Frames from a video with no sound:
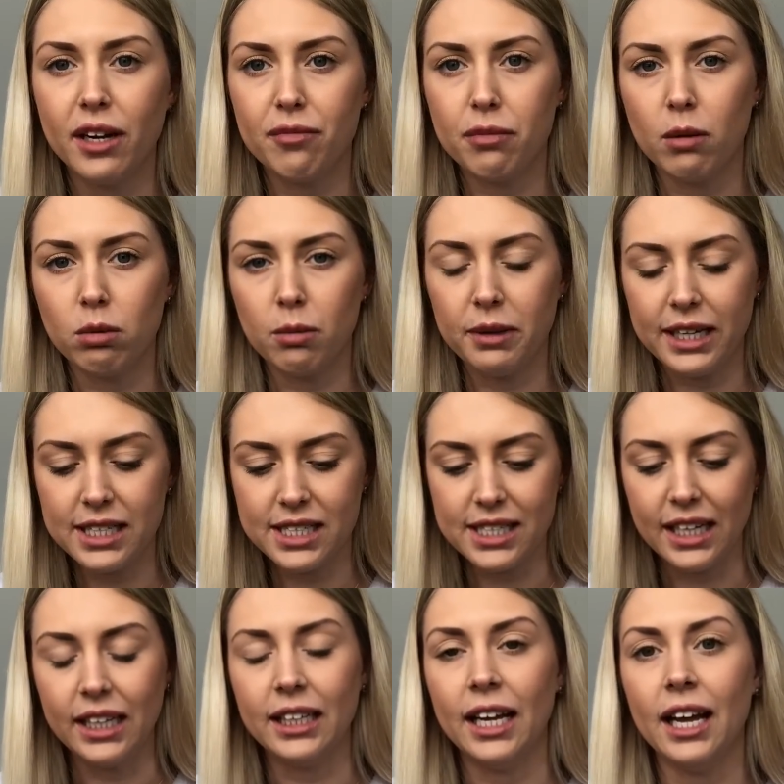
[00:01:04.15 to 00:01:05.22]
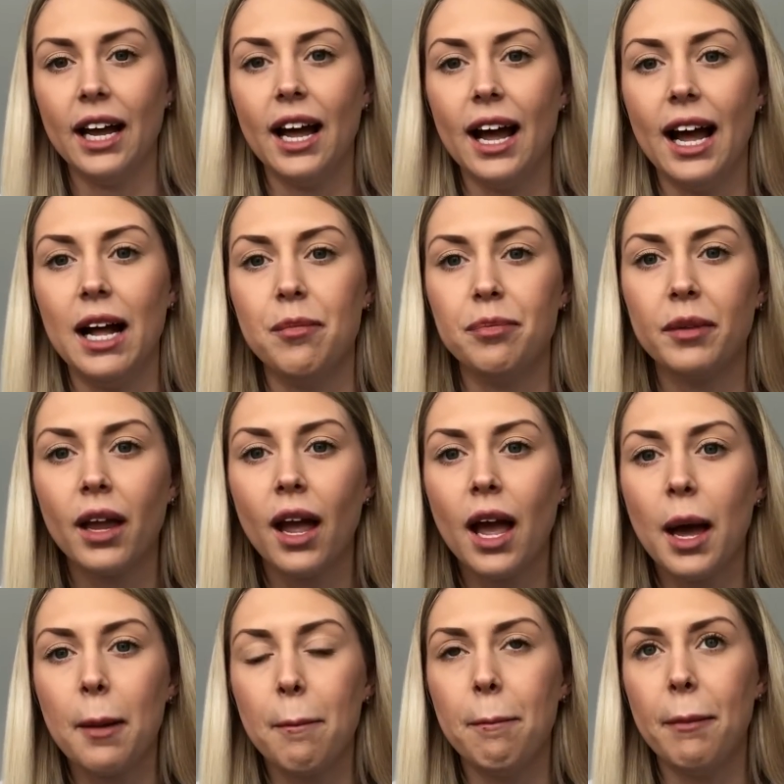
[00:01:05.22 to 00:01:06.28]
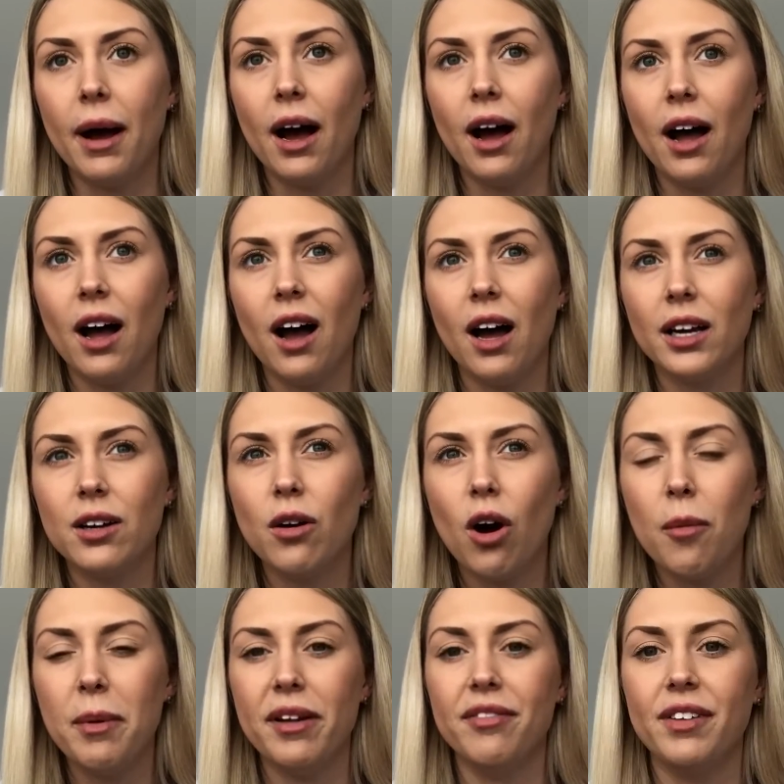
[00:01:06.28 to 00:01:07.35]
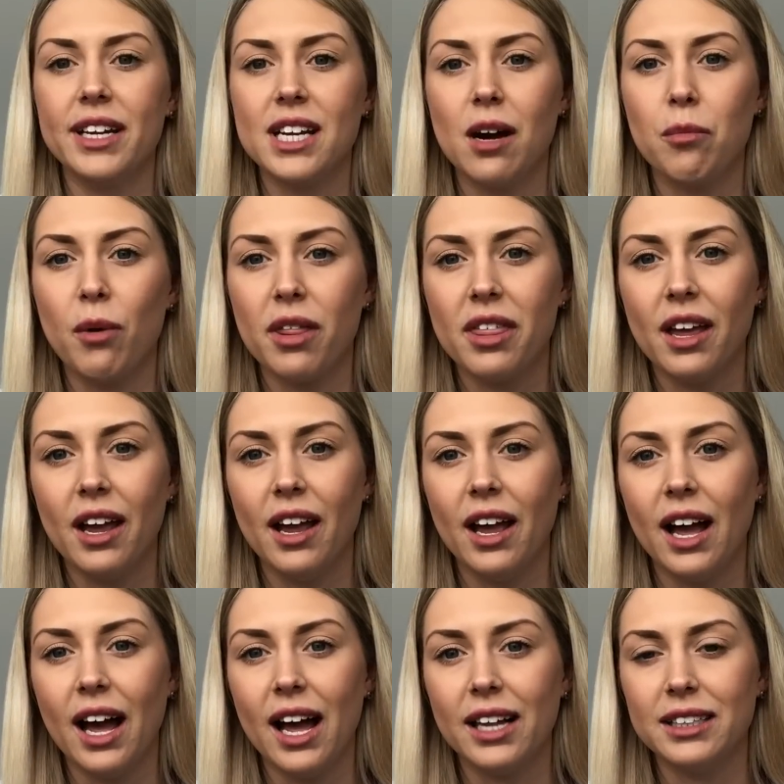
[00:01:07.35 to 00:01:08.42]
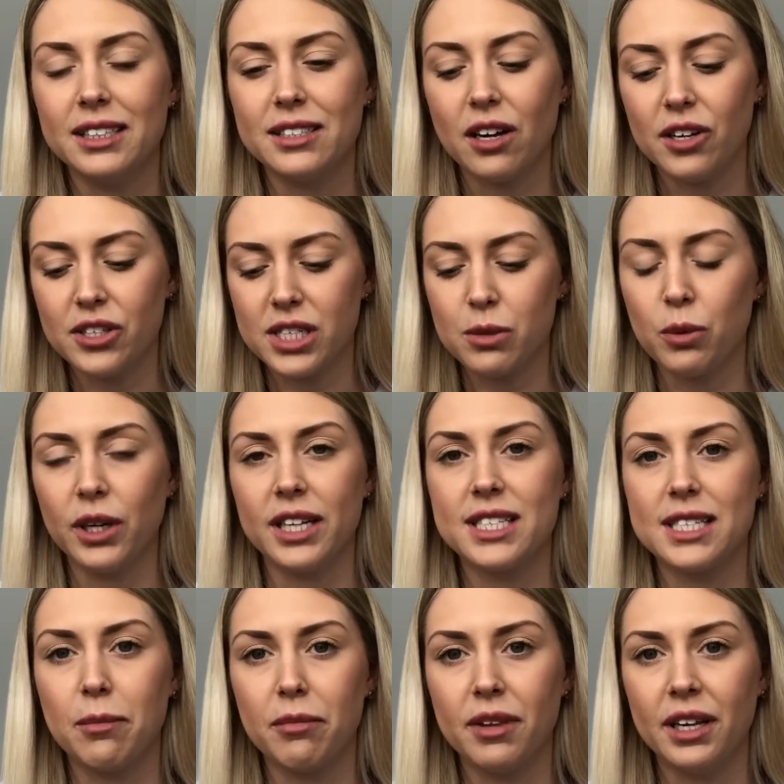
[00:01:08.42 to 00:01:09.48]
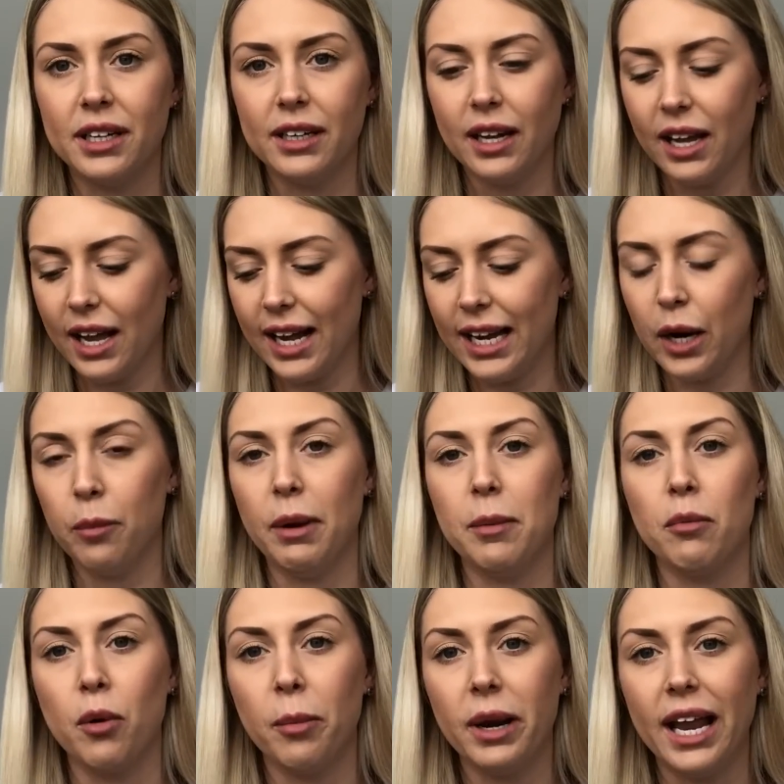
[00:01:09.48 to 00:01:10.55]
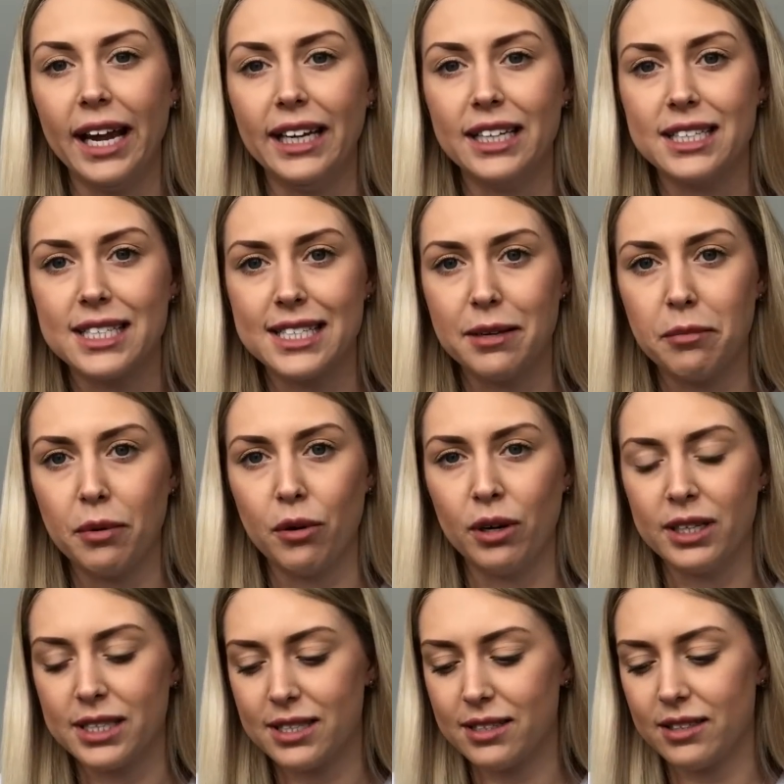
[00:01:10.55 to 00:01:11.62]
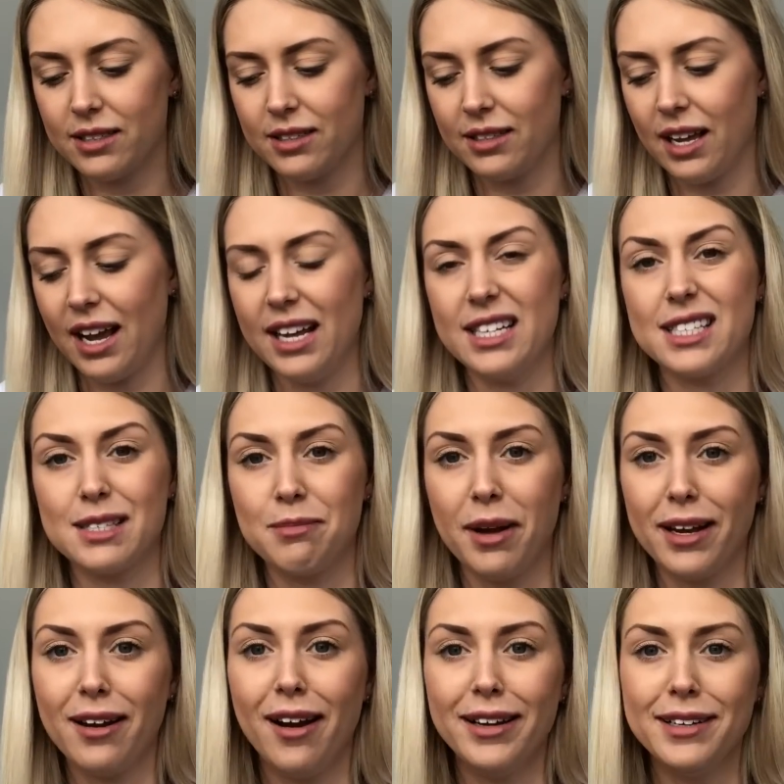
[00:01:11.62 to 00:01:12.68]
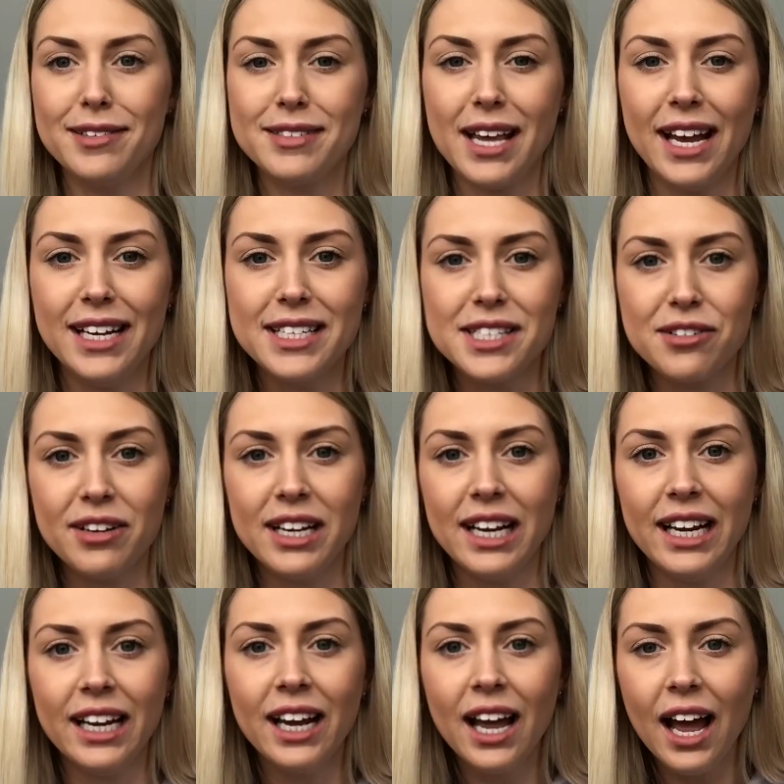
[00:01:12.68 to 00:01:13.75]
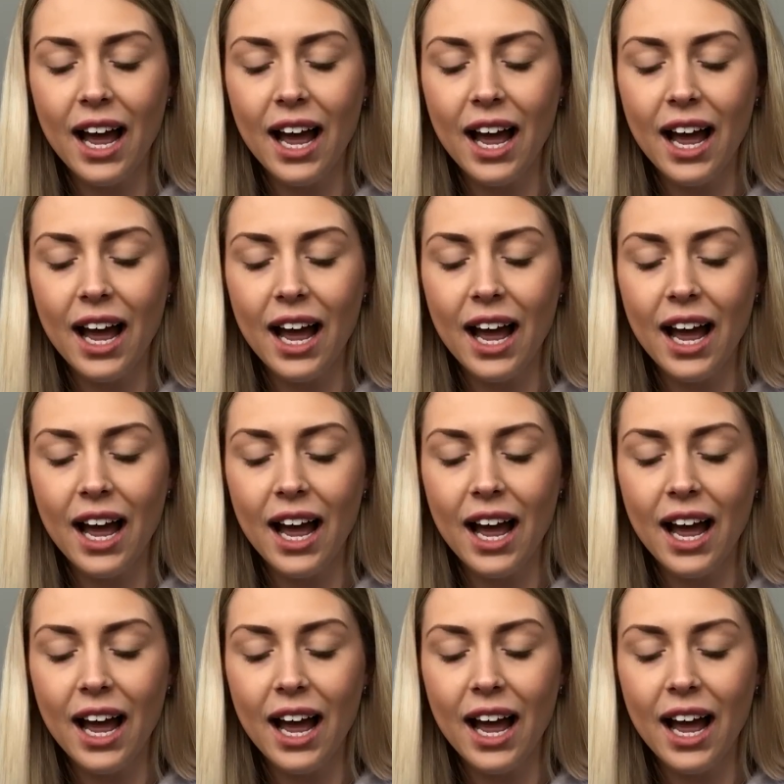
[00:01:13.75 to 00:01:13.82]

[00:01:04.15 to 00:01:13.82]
You've probably seen it. But I got a bit fed up with it and I just wanted something a little bit more plain and simple, as that is my kind of taste really.